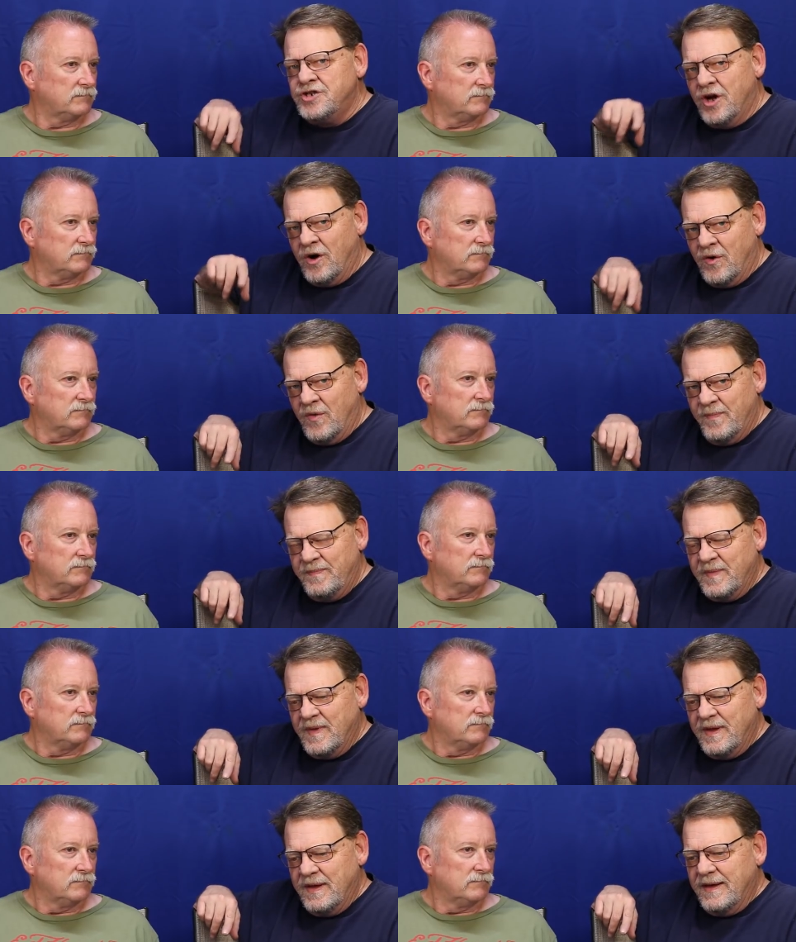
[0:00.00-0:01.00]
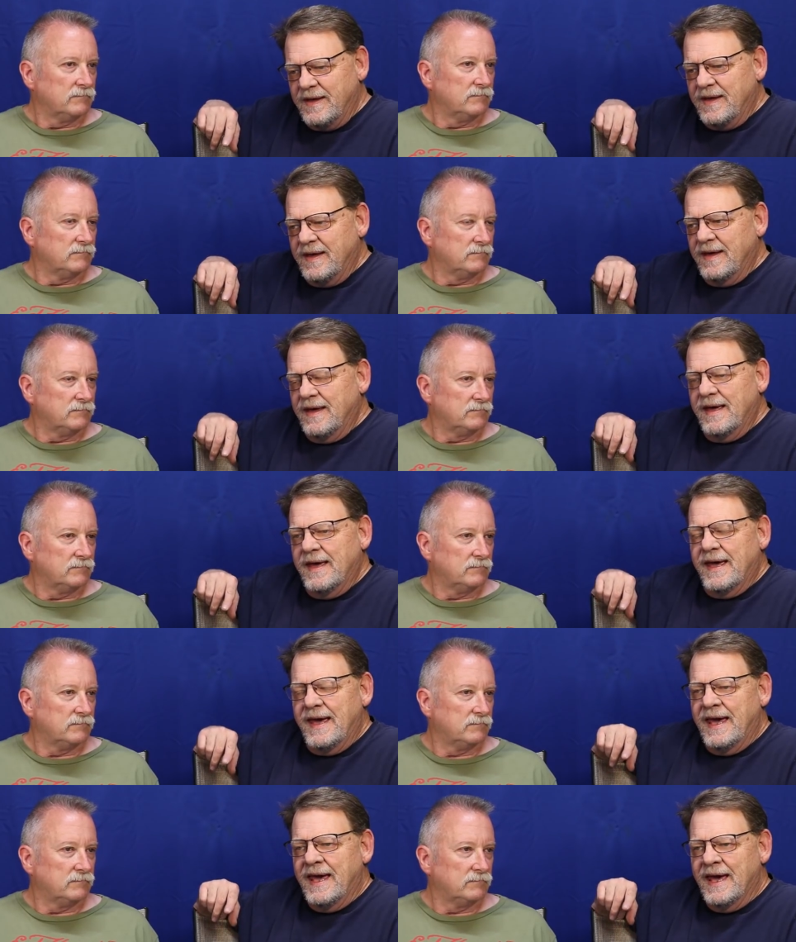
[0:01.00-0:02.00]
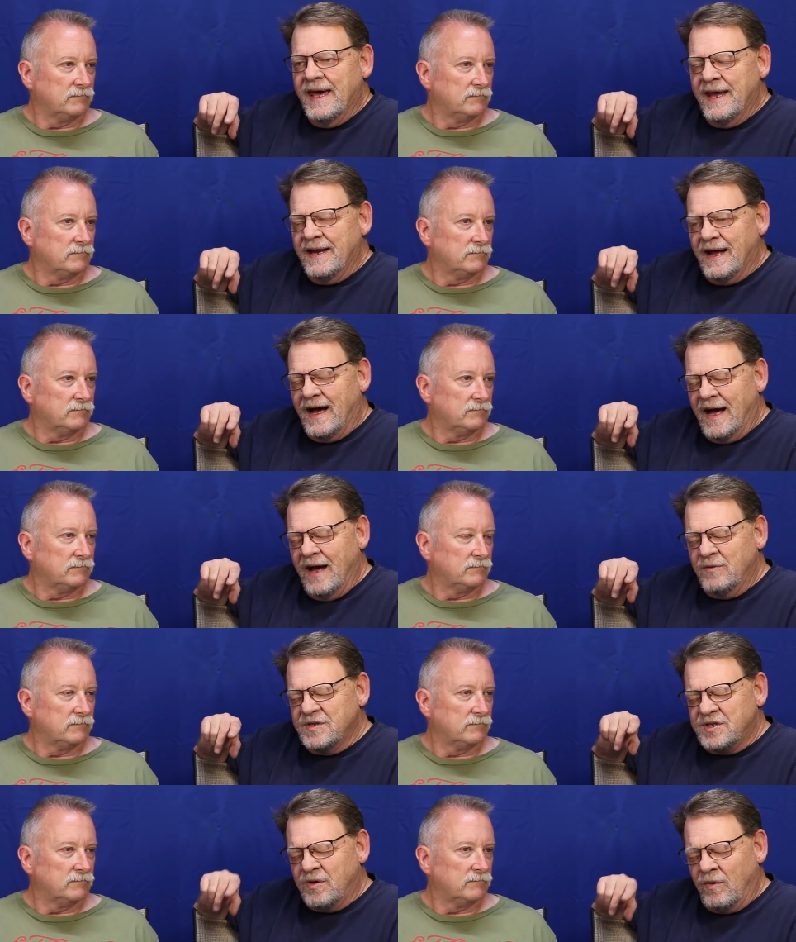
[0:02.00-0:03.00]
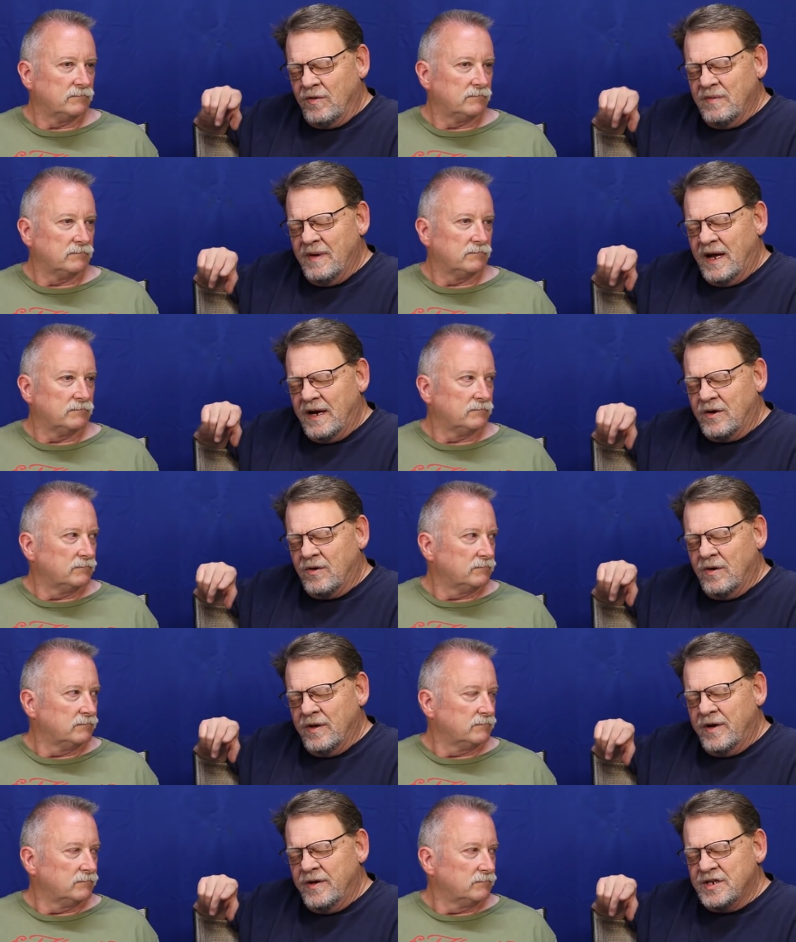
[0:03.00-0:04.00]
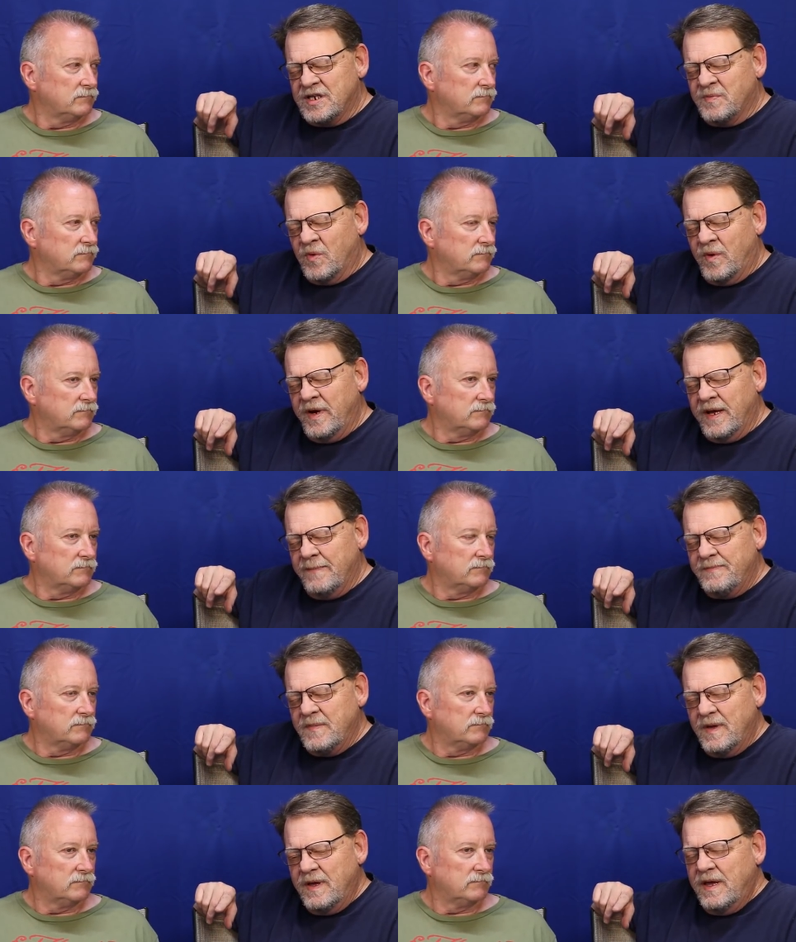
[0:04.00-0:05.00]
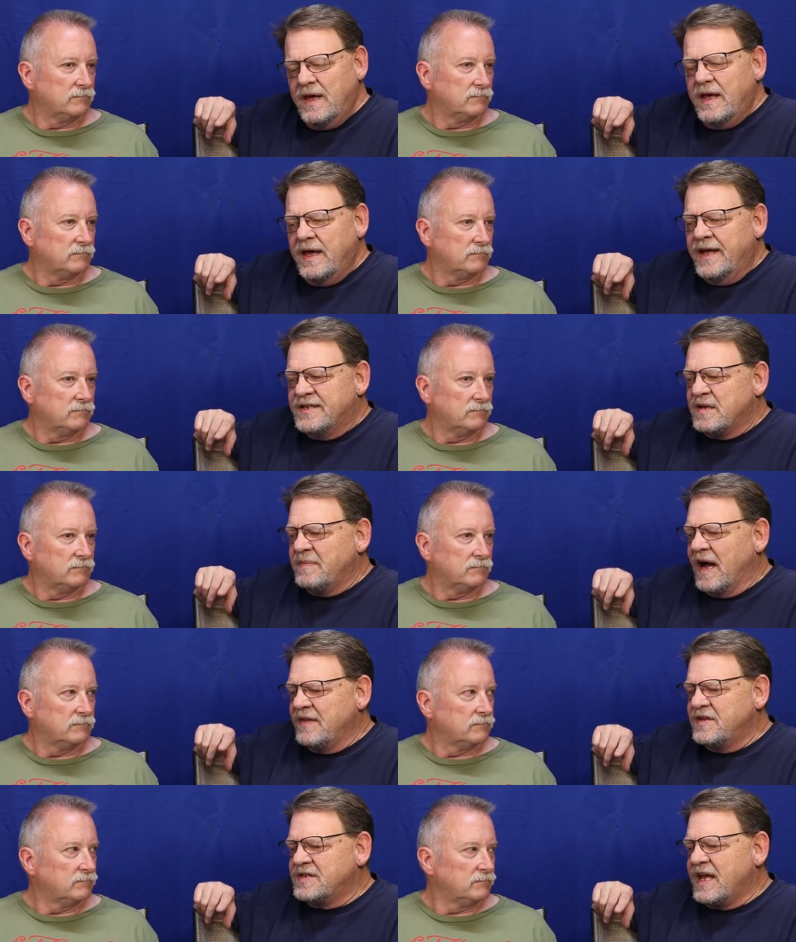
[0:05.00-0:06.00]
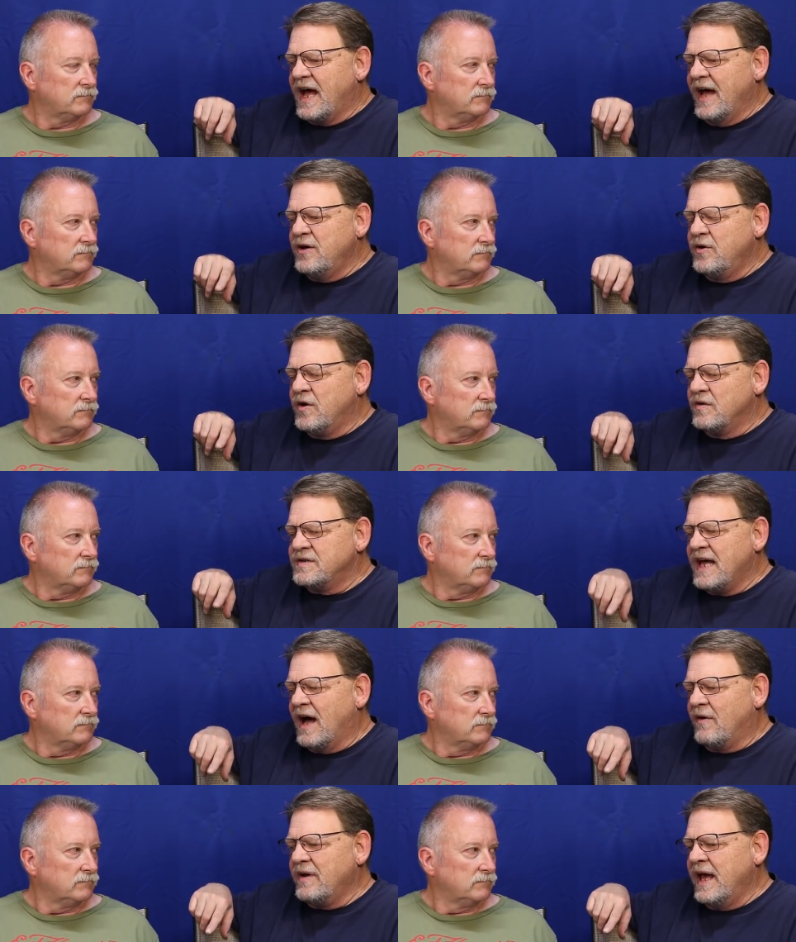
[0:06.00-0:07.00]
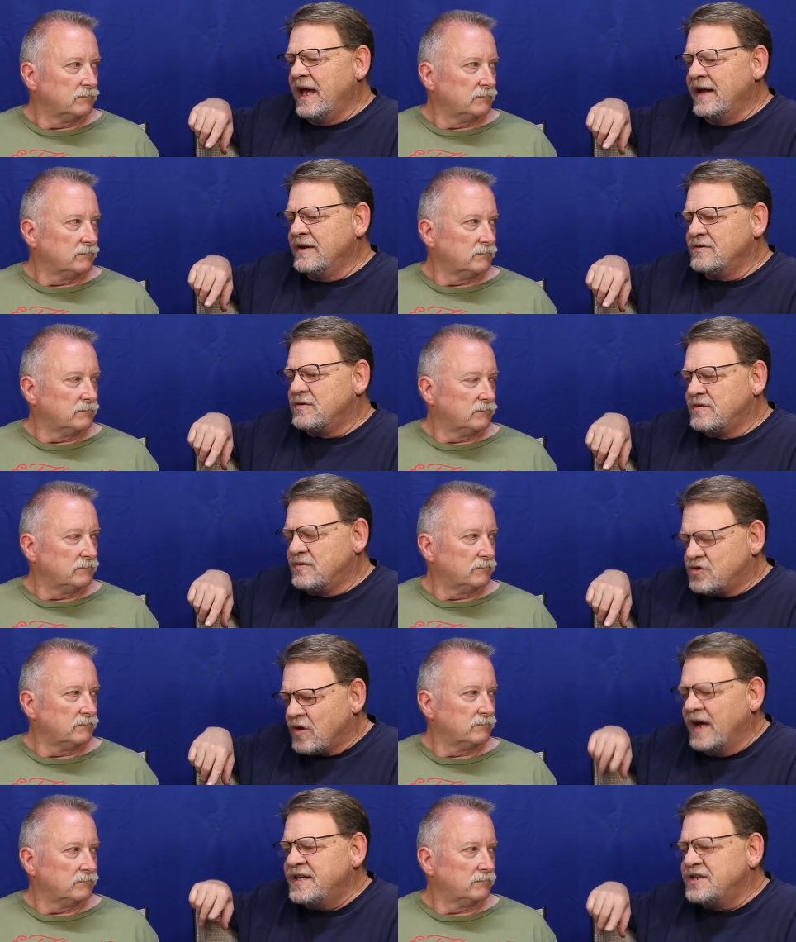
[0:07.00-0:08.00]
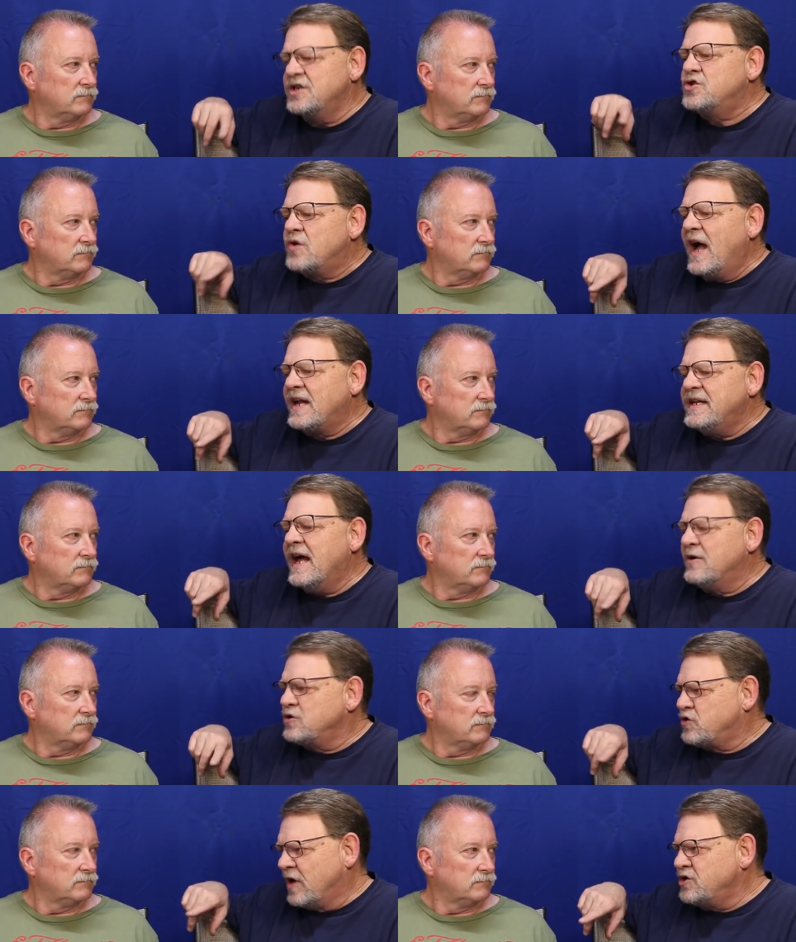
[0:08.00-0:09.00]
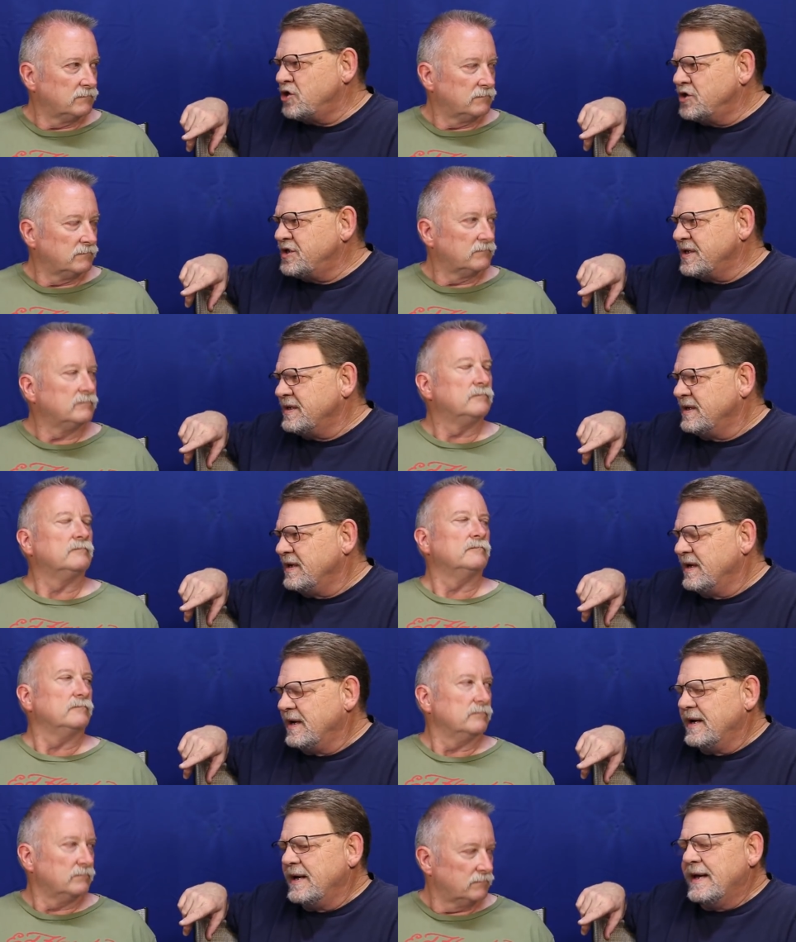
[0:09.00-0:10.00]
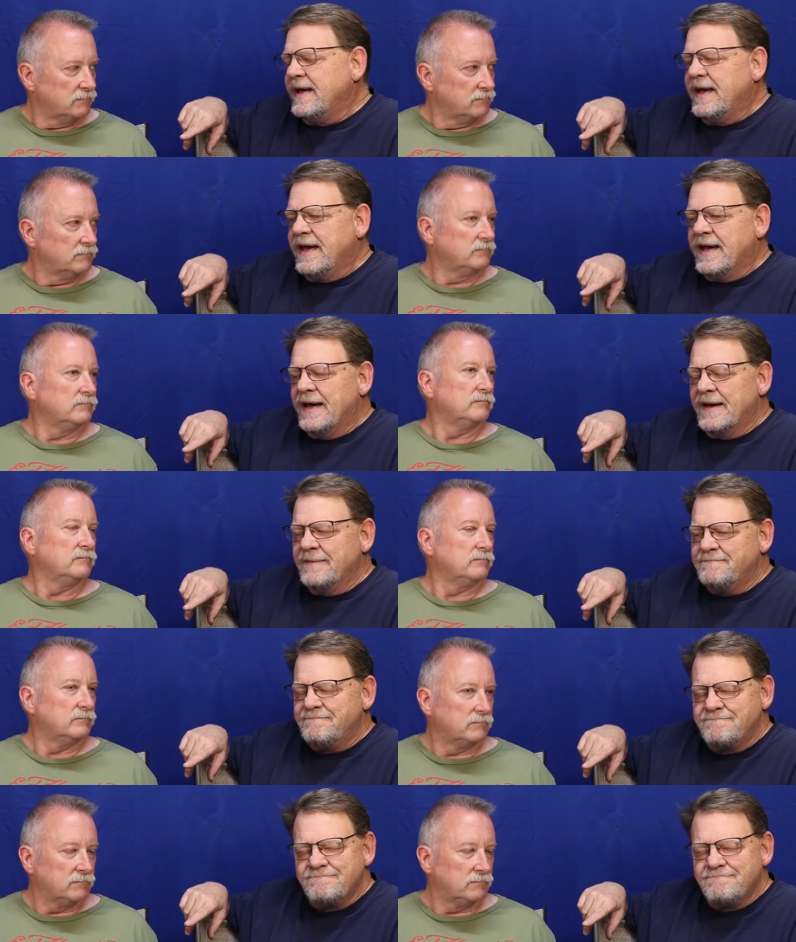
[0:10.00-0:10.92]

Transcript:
Speaker 1: show, and I was told about it earlier this morning. It's about this guy who goes out and tries to track down treasures. Damn